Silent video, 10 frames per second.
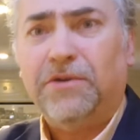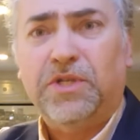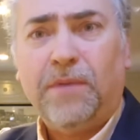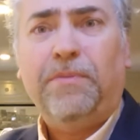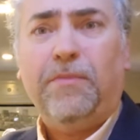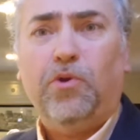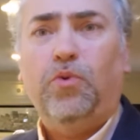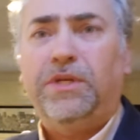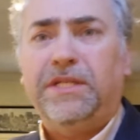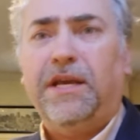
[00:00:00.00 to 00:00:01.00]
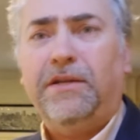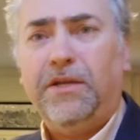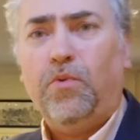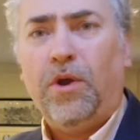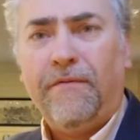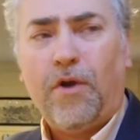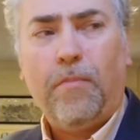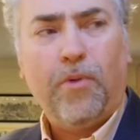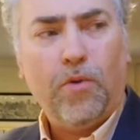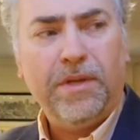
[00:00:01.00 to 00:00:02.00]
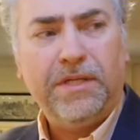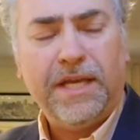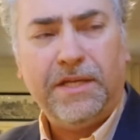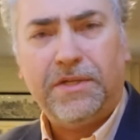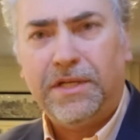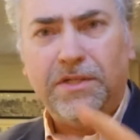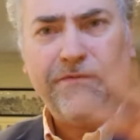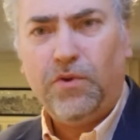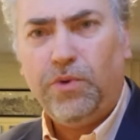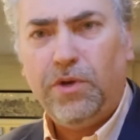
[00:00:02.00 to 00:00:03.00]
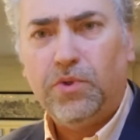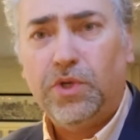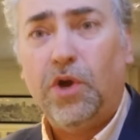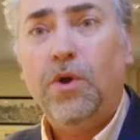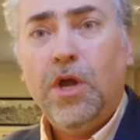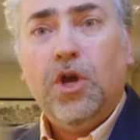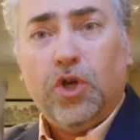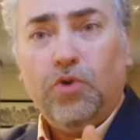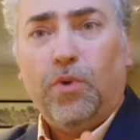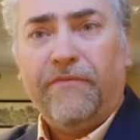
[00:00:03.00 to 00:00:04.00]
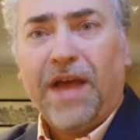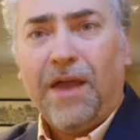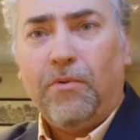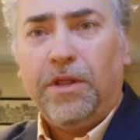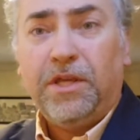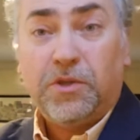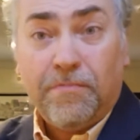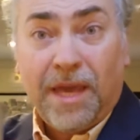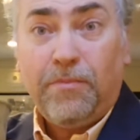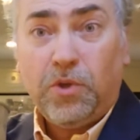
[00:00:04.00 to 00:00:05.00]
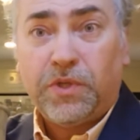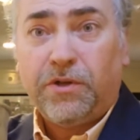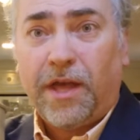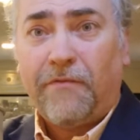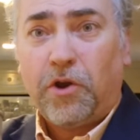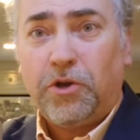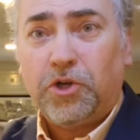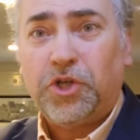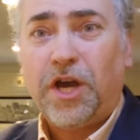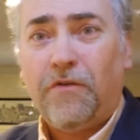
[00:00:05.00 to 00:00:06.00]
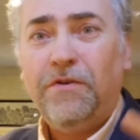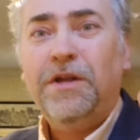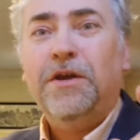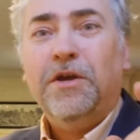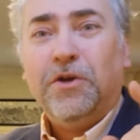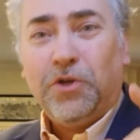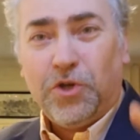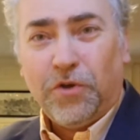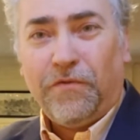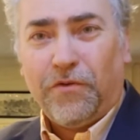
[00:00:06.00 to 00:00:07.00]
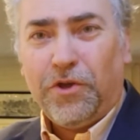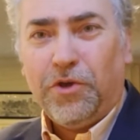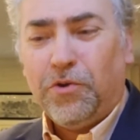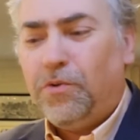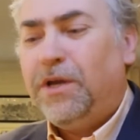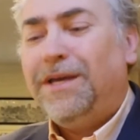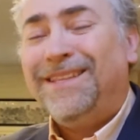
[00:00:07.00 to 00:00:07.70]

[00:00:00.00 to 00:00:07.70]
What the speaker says: Now, some people who attended one of our bourbon tastings a few years ago, you would have gotten one of these, and maybe you still have it on your shelf. Good for you.